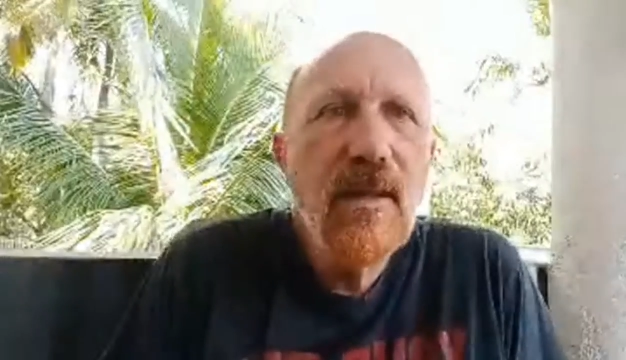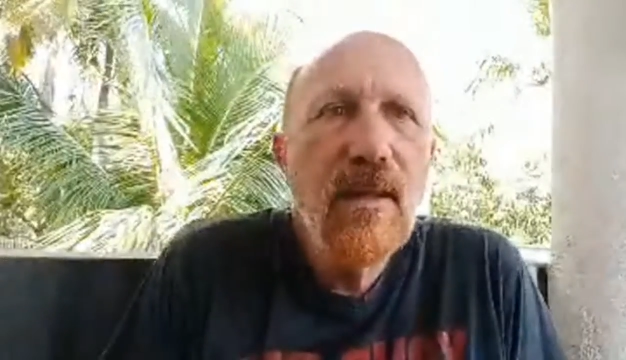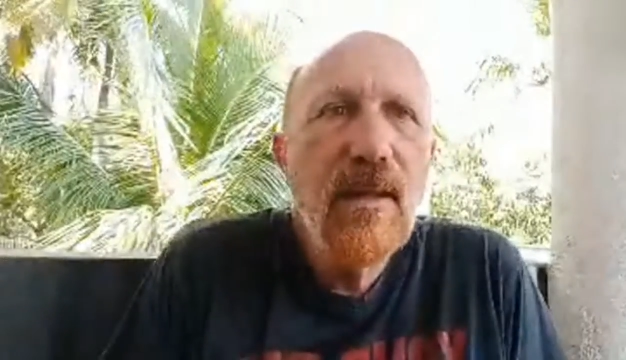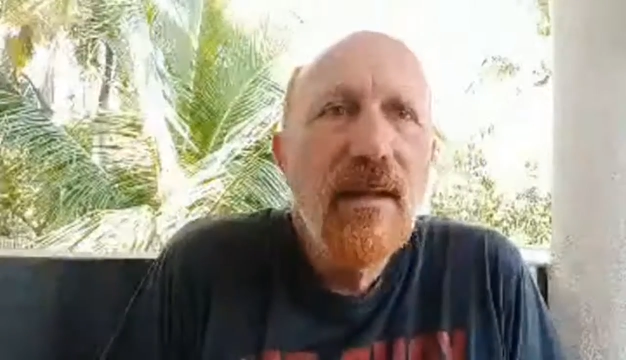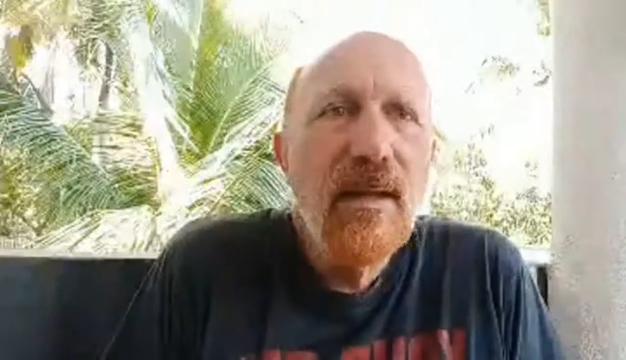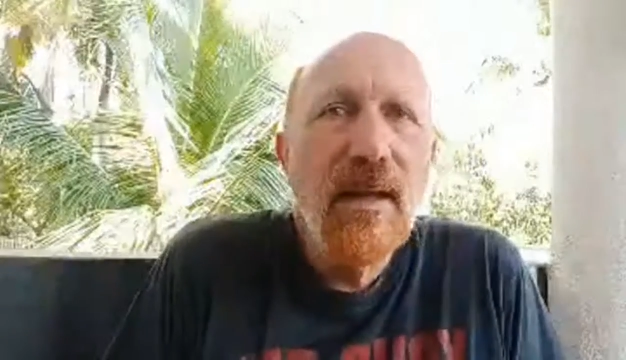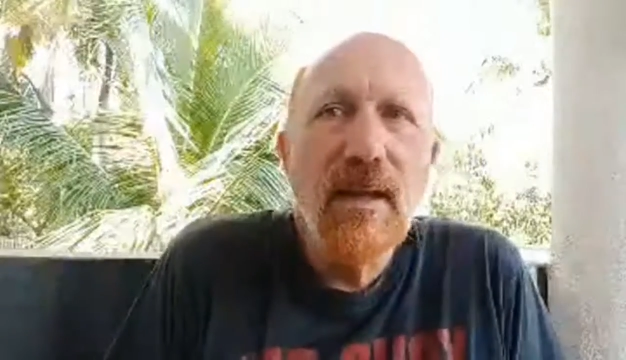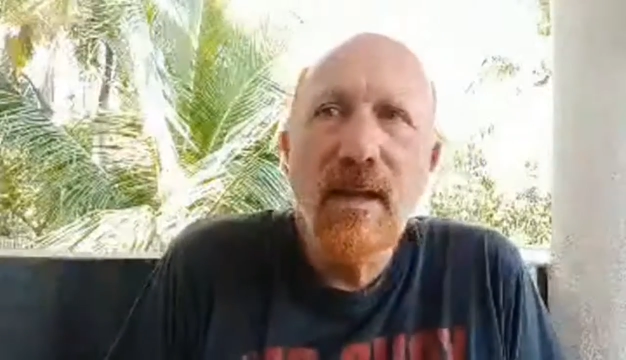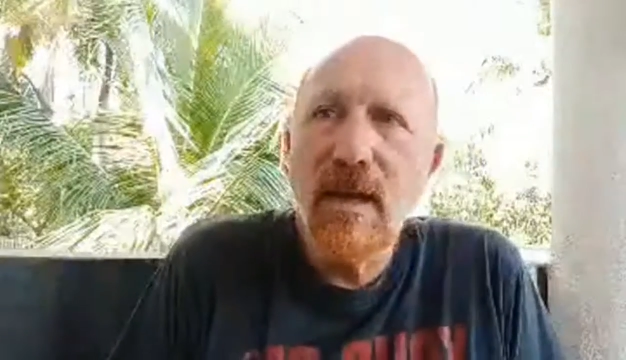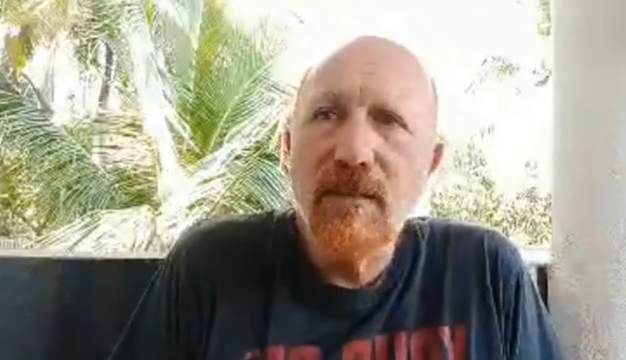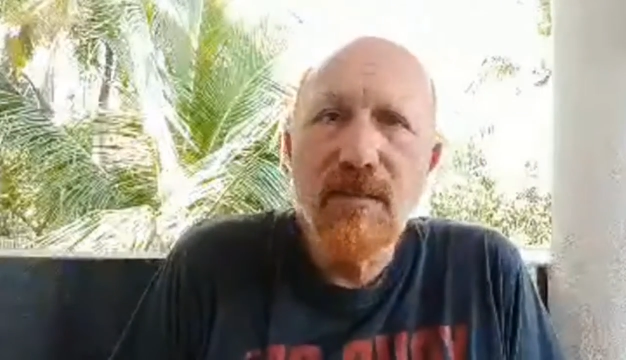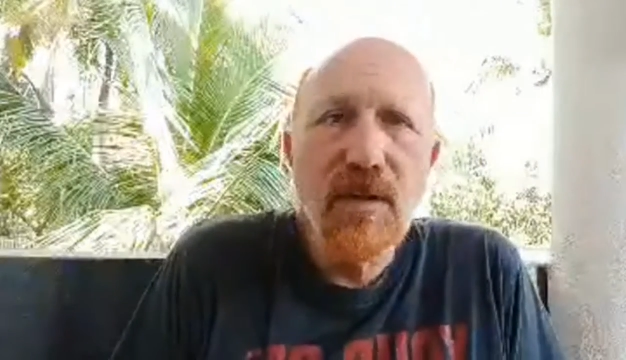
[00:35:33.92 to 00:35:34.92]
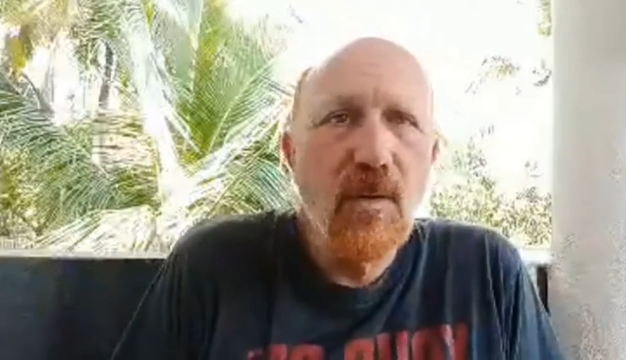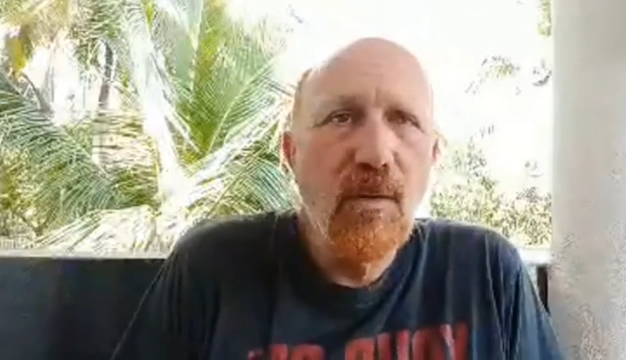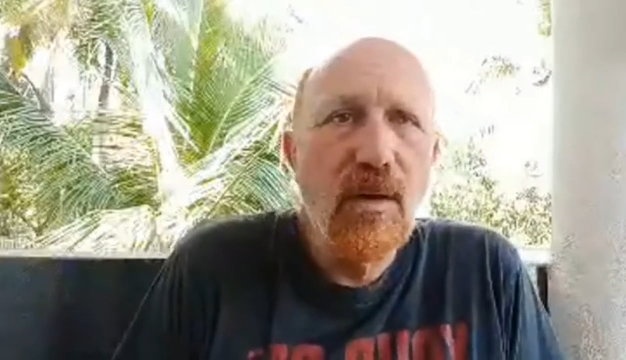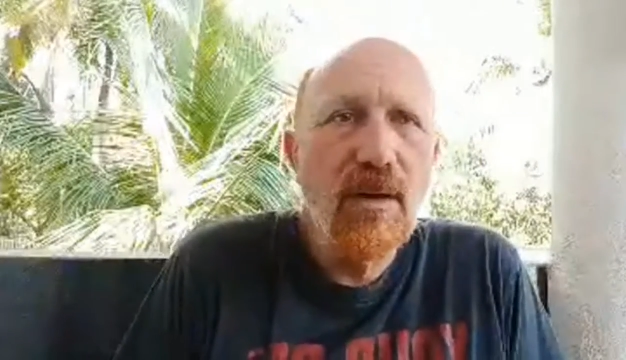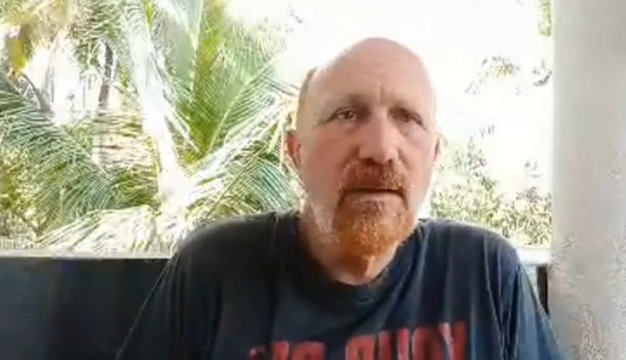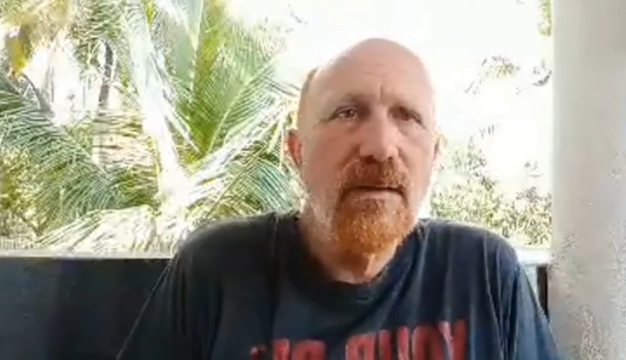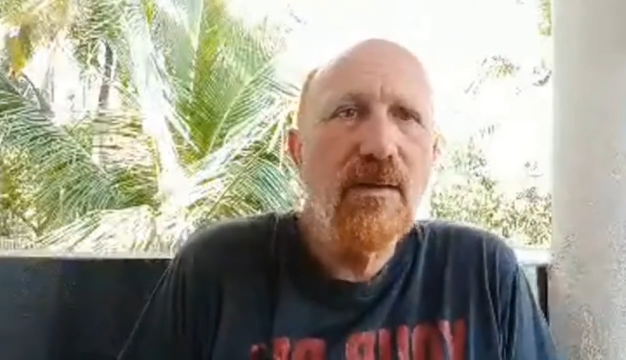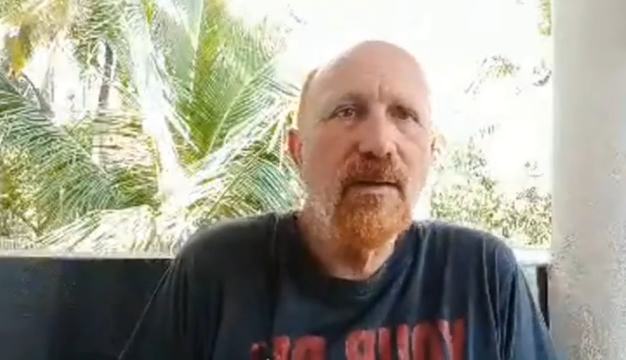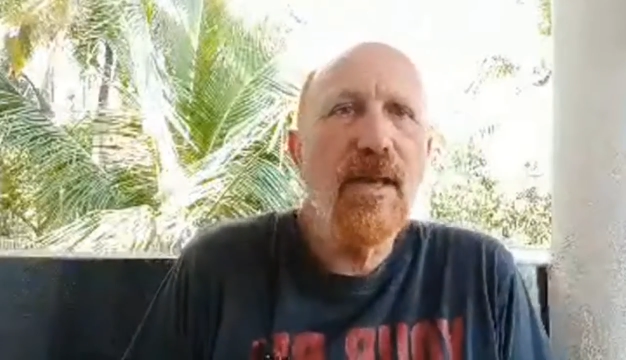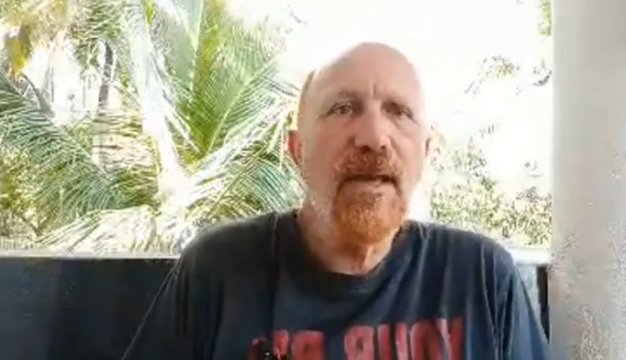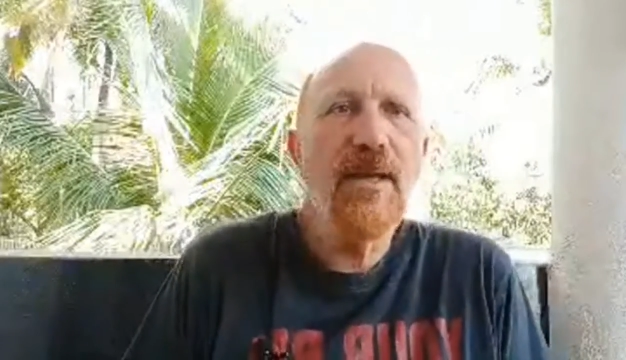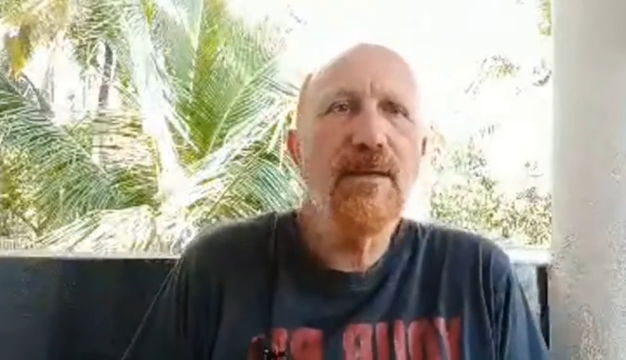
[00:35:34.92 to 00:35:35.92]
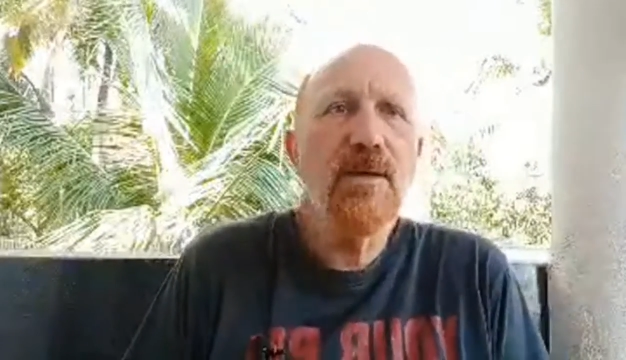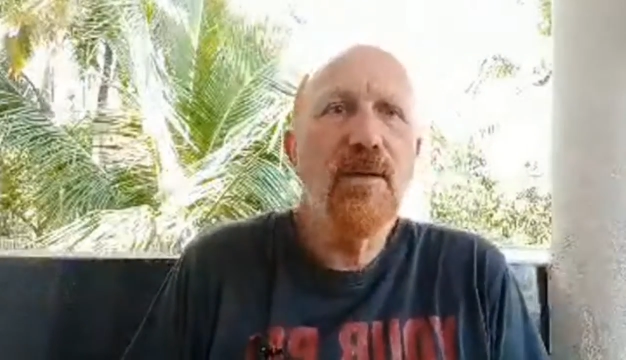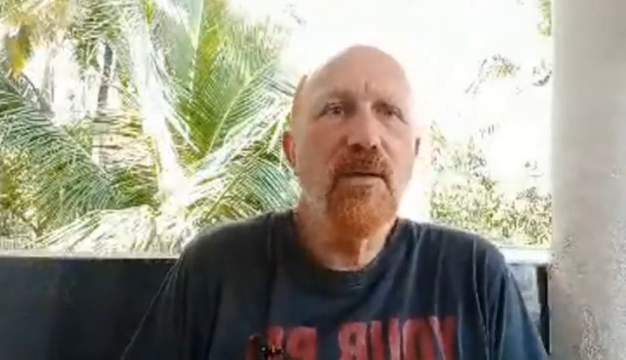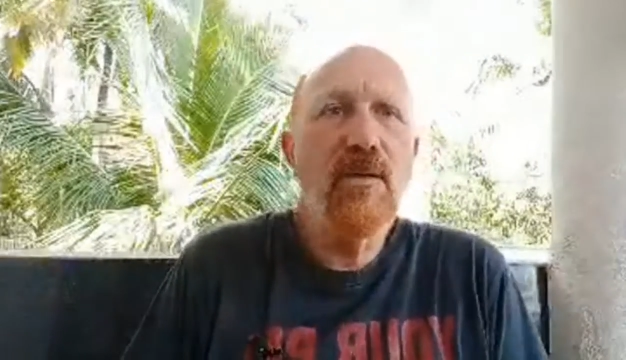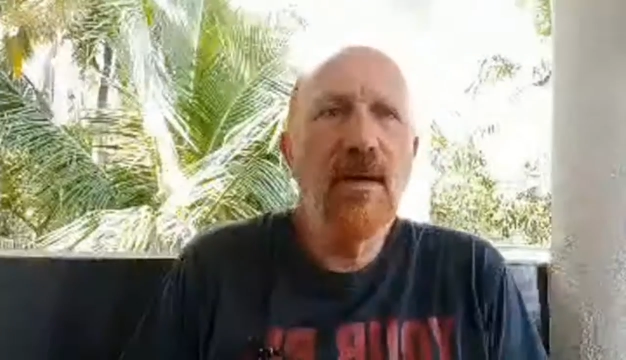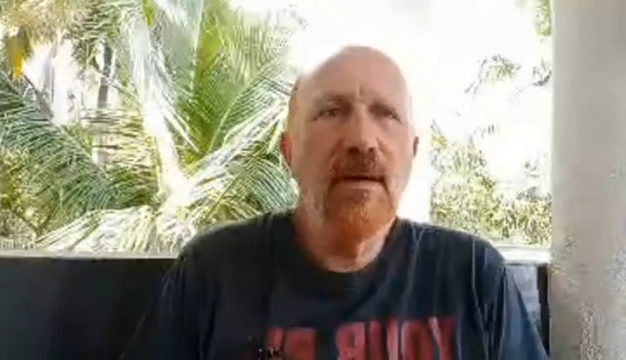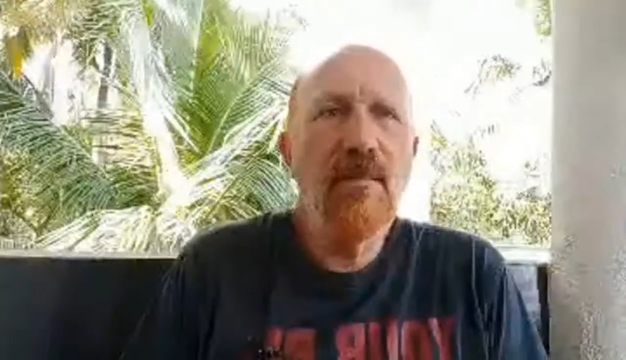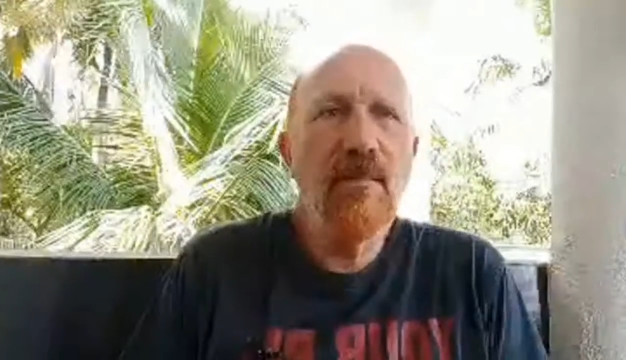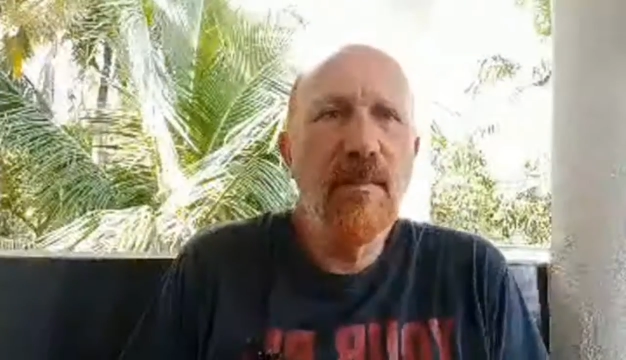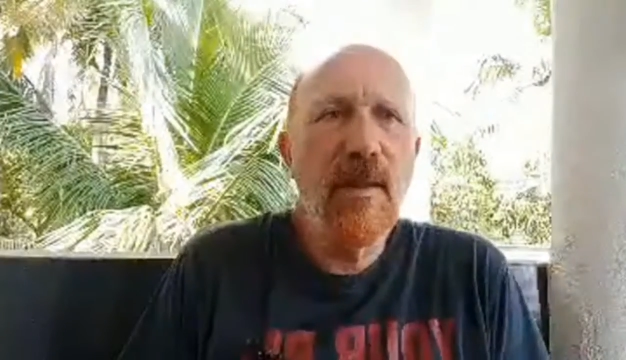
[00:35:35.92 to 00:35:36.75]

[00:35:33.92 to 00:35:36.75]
And I have to go on. Okay, so if